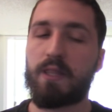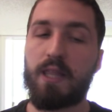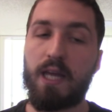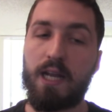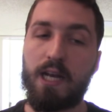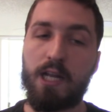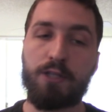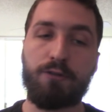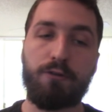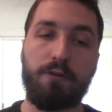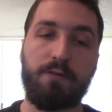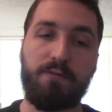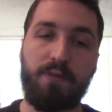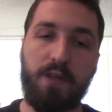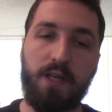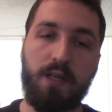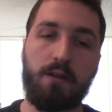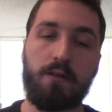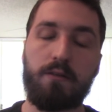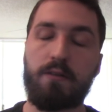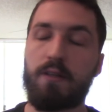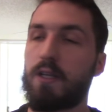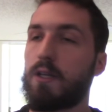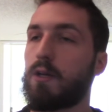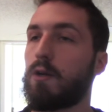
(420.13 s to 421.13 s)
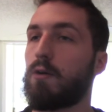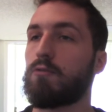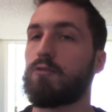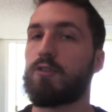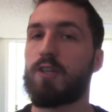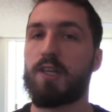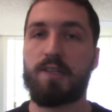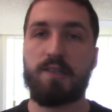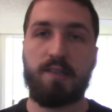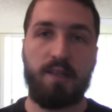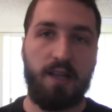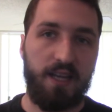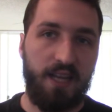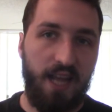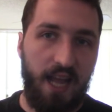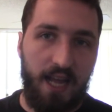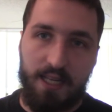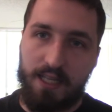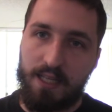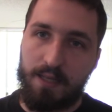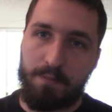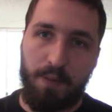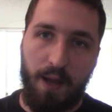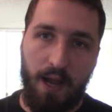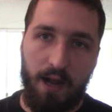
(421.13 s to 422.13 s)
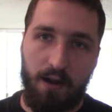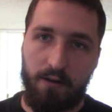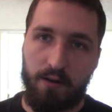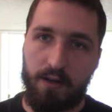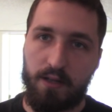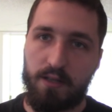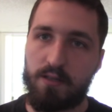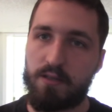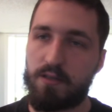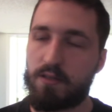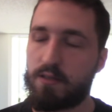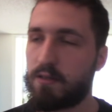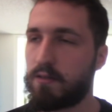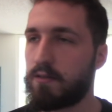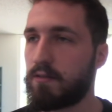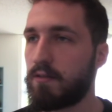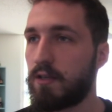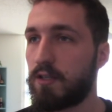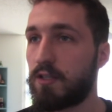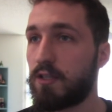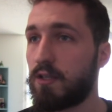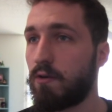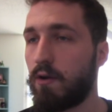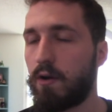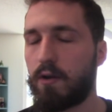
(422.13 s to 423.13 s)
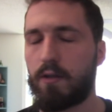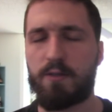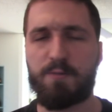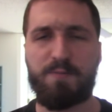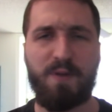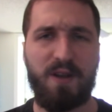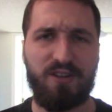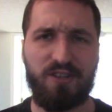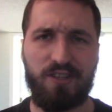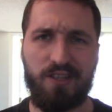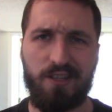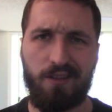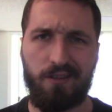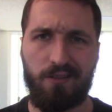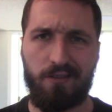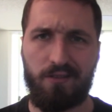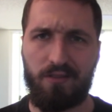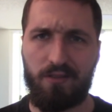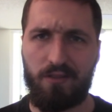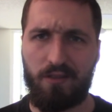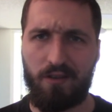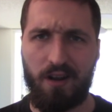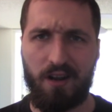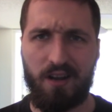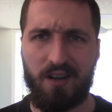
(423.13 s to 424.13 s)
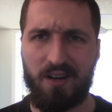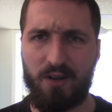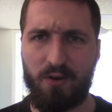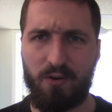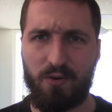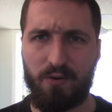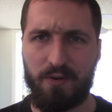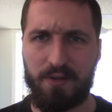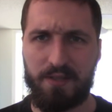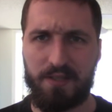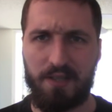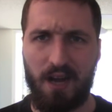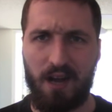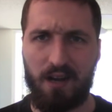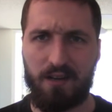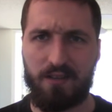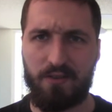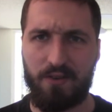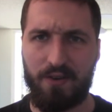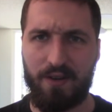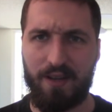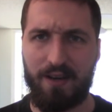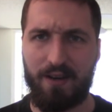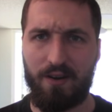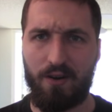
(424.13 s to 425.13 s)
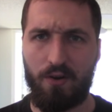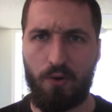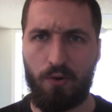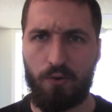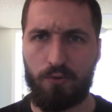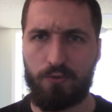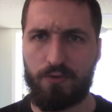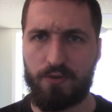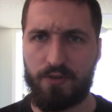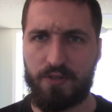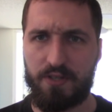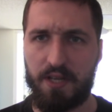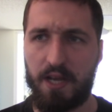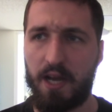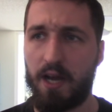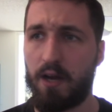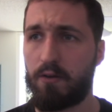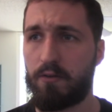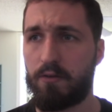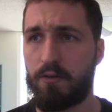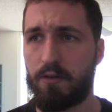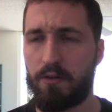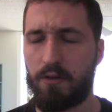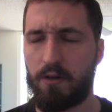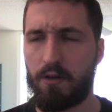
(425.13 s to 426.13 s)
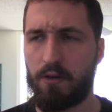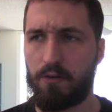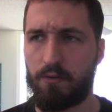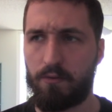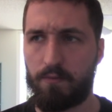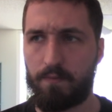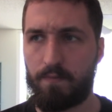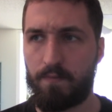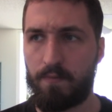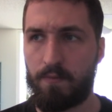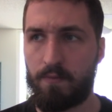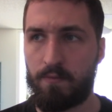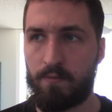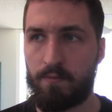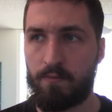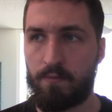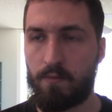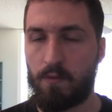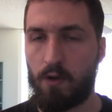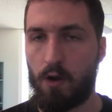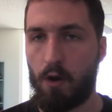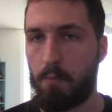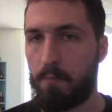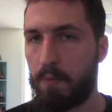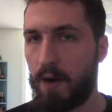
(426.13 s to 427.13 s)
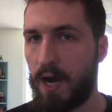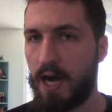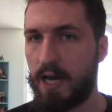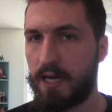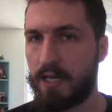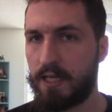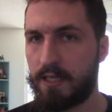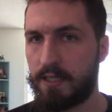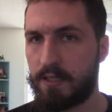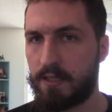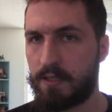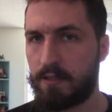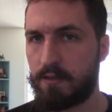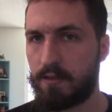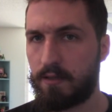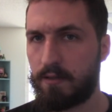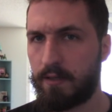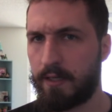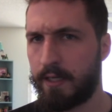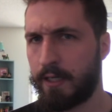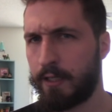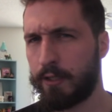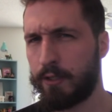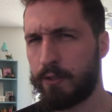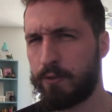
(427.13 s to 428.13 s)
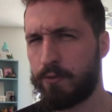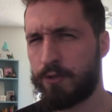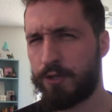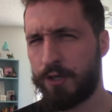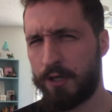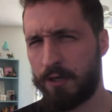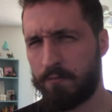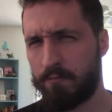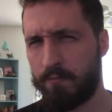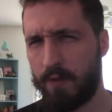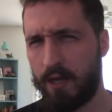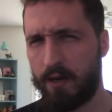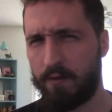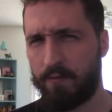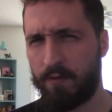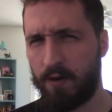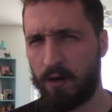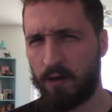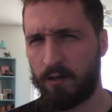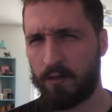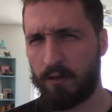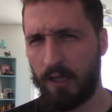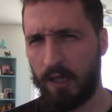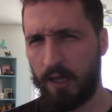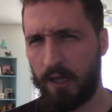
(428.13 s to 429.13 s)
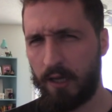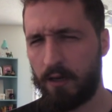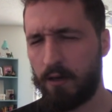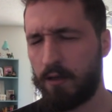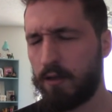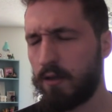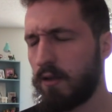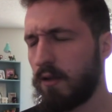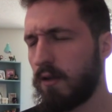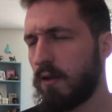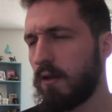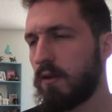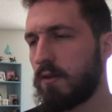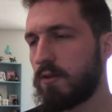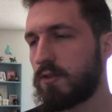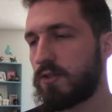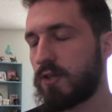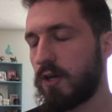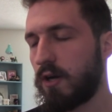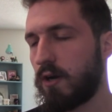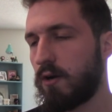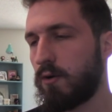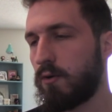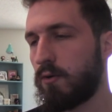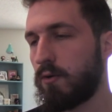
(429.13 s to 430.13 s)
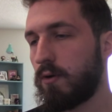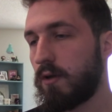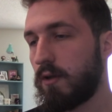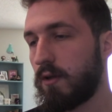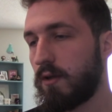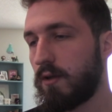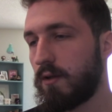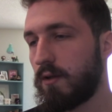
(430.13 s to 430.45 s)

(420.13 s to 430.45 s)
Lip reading: then it's revealed, you know, just like any parents, you know, especially they're not going to go to a doctor and get an ultrasound, you know, her body's an illusion made of hard light. So